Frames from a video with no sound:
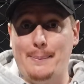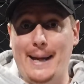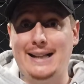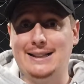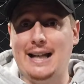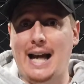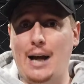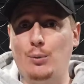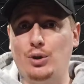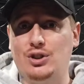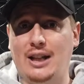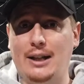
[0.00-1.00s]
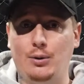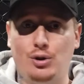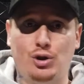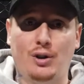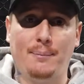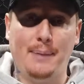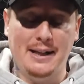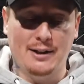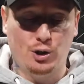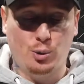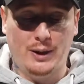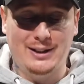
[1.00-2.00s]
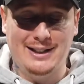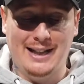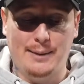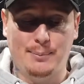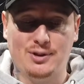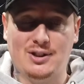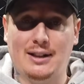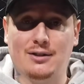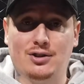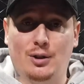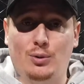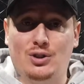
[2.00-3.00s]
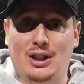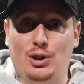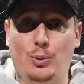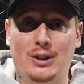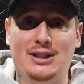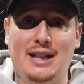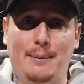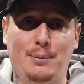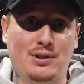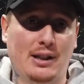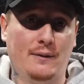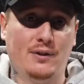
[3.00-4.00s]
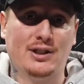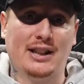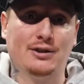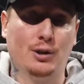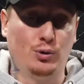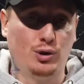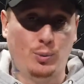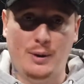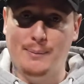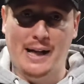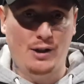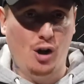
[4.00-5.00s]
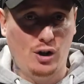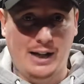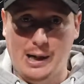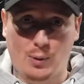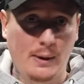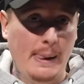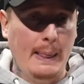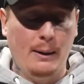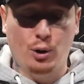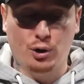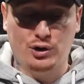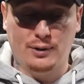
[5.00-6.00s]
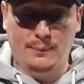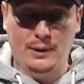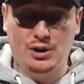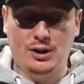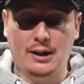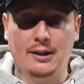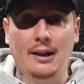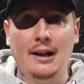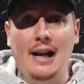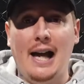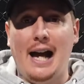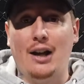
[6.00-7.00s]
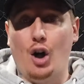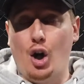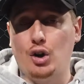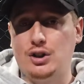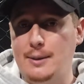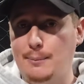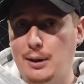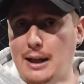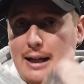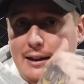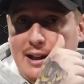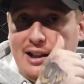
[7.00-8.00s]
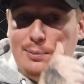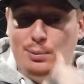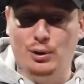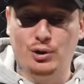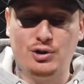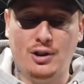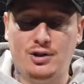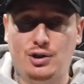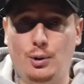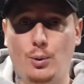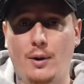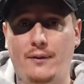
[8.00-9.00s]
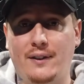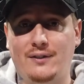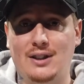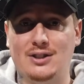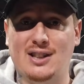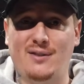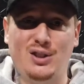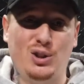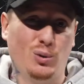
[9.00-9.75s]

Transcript: Baze AI was saying should have been at 28%. So it was saying 28% for Santos to win by knockout or submission. And odds implied, that's plus 257.